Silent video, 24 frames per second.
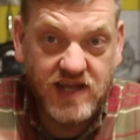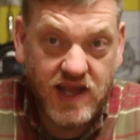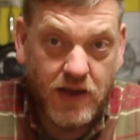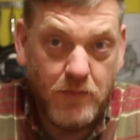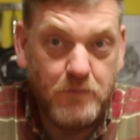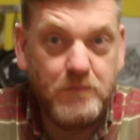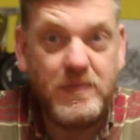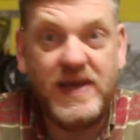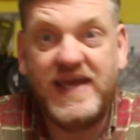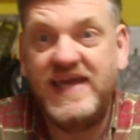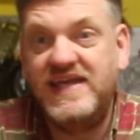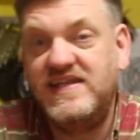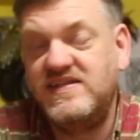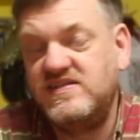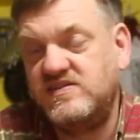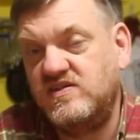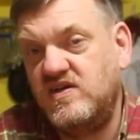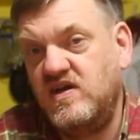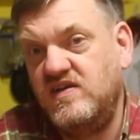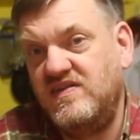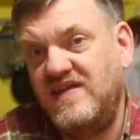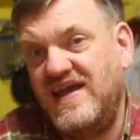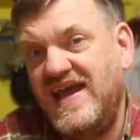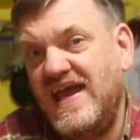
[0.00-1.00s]
come back
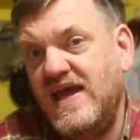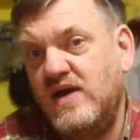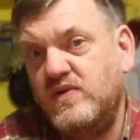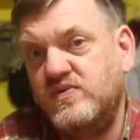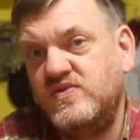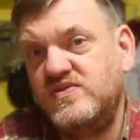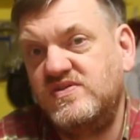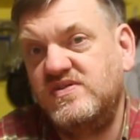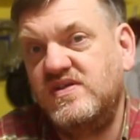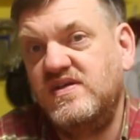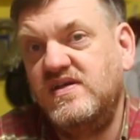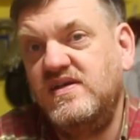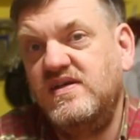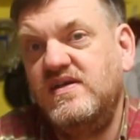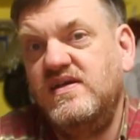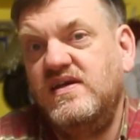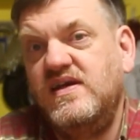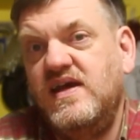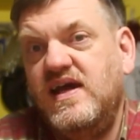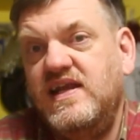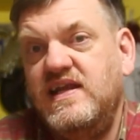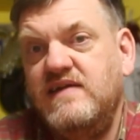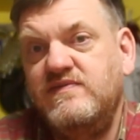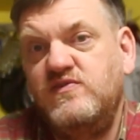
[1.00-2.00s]
inside the house,
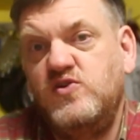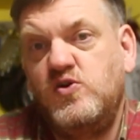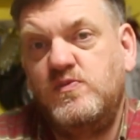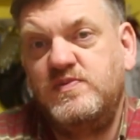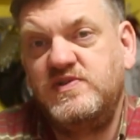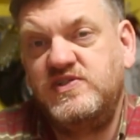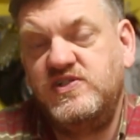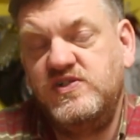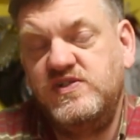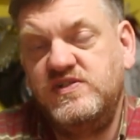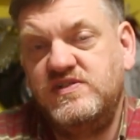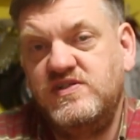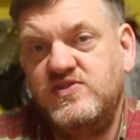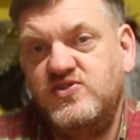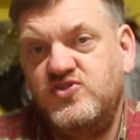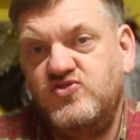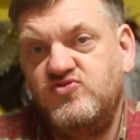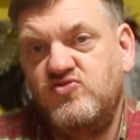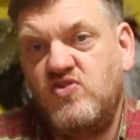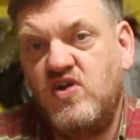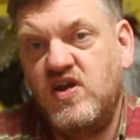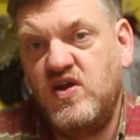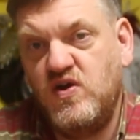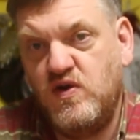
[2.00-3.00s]
and you have an opportunity to
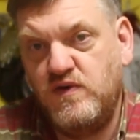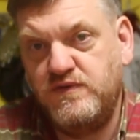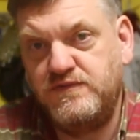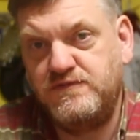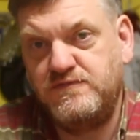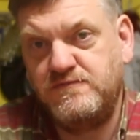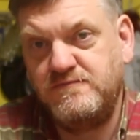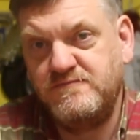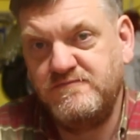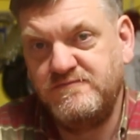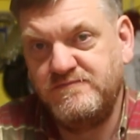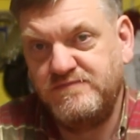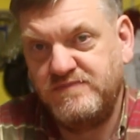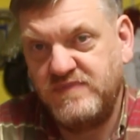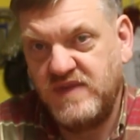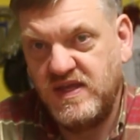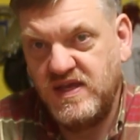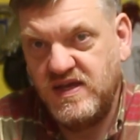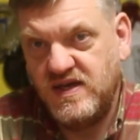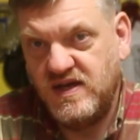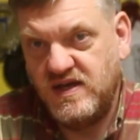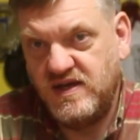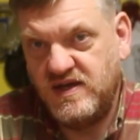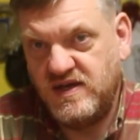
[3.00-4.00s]
dry off.
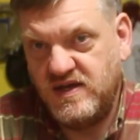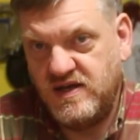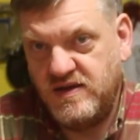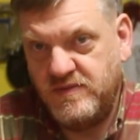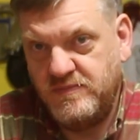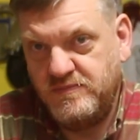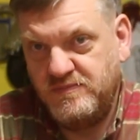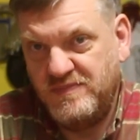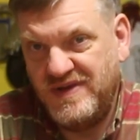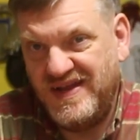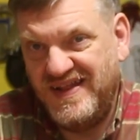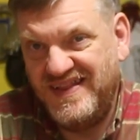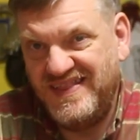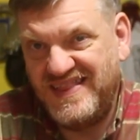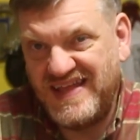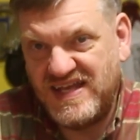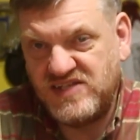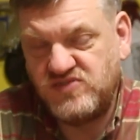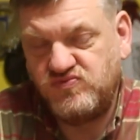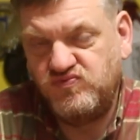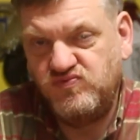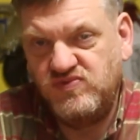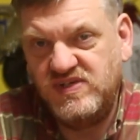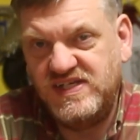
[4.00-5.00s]
And
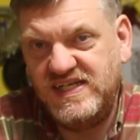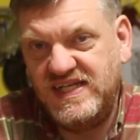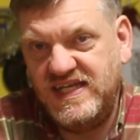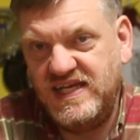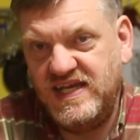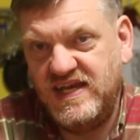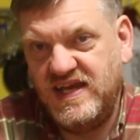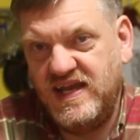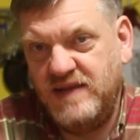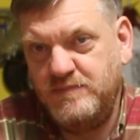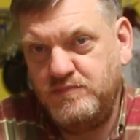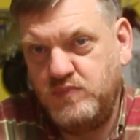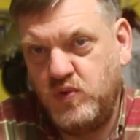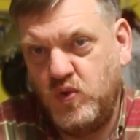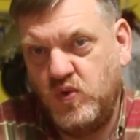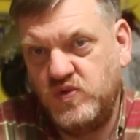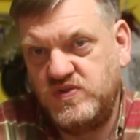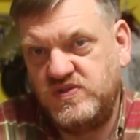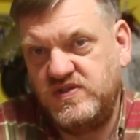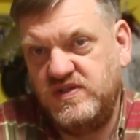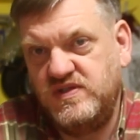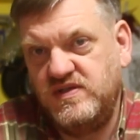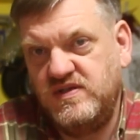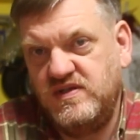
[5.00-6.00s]
that's really
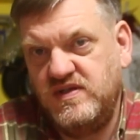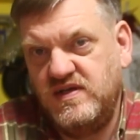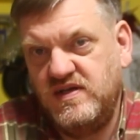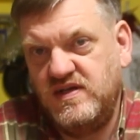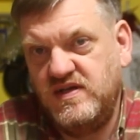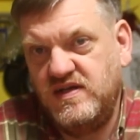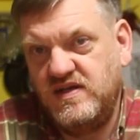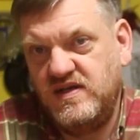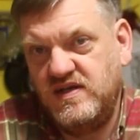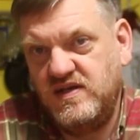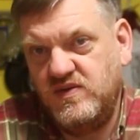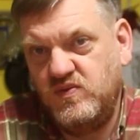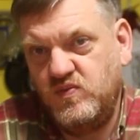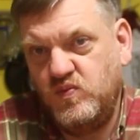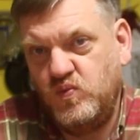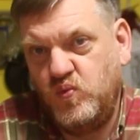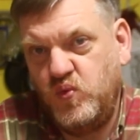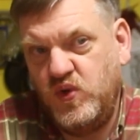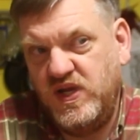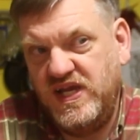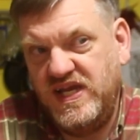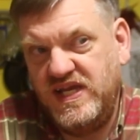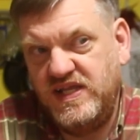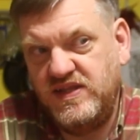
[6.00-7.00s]
important
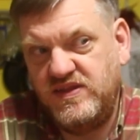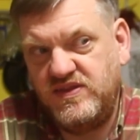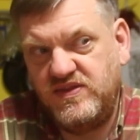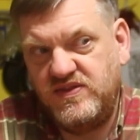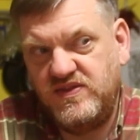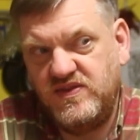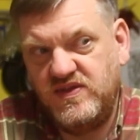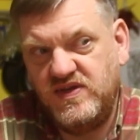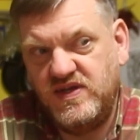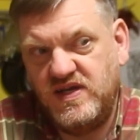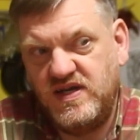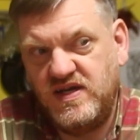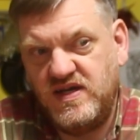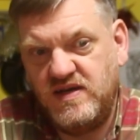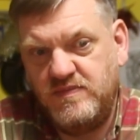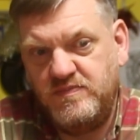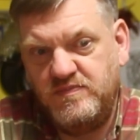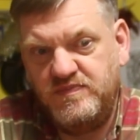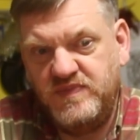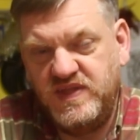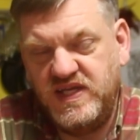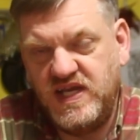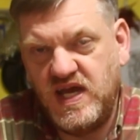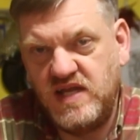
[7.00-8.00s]
with
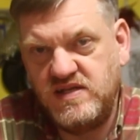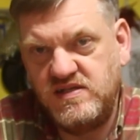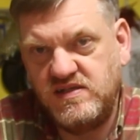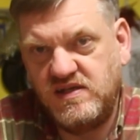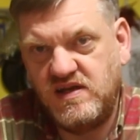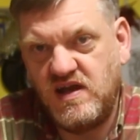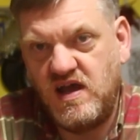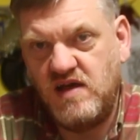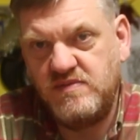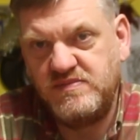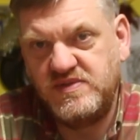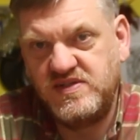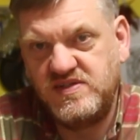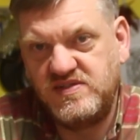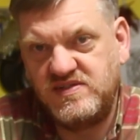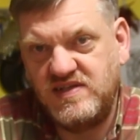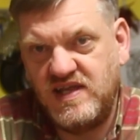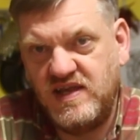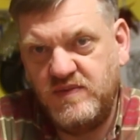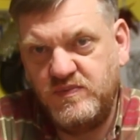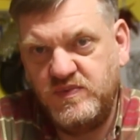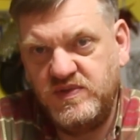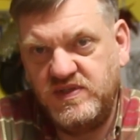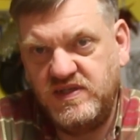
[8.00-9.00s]
the undergarments
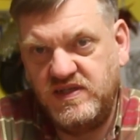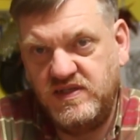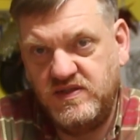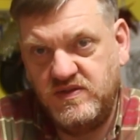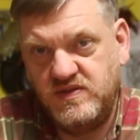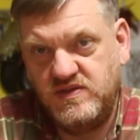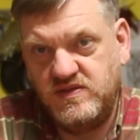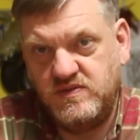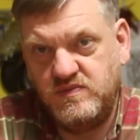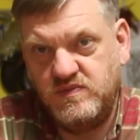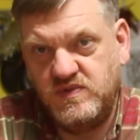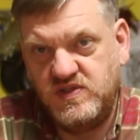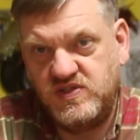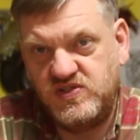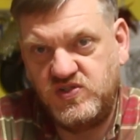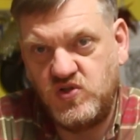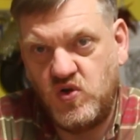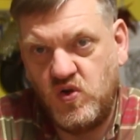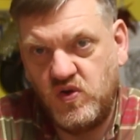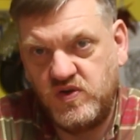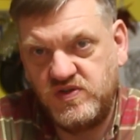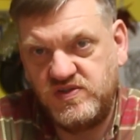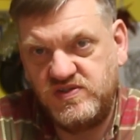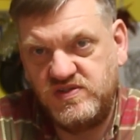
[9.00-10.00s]
and with the
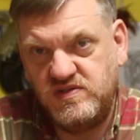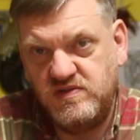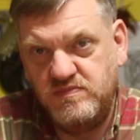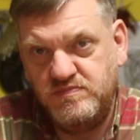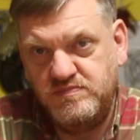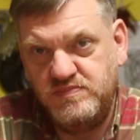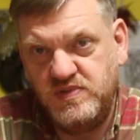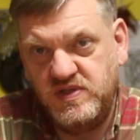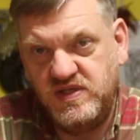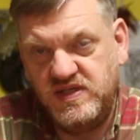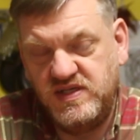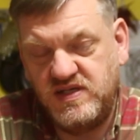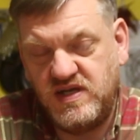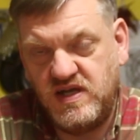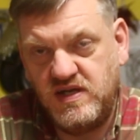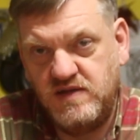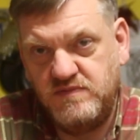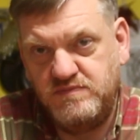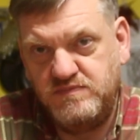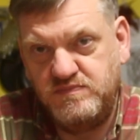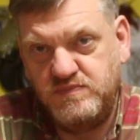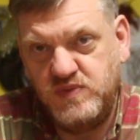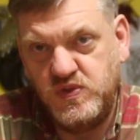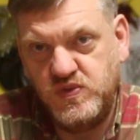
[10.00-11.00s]
socks and any kind
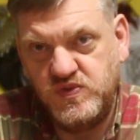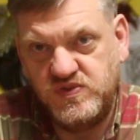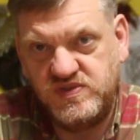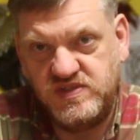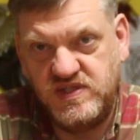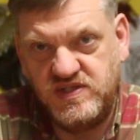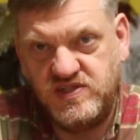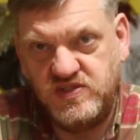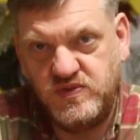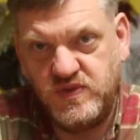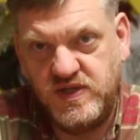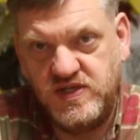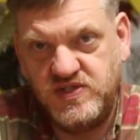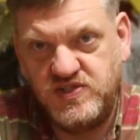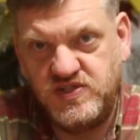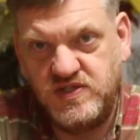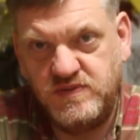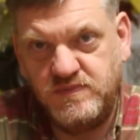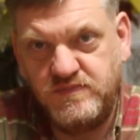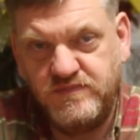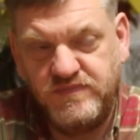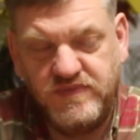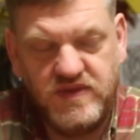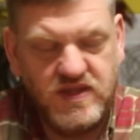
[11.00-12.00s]
of boot
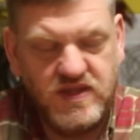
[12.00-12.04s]
situation.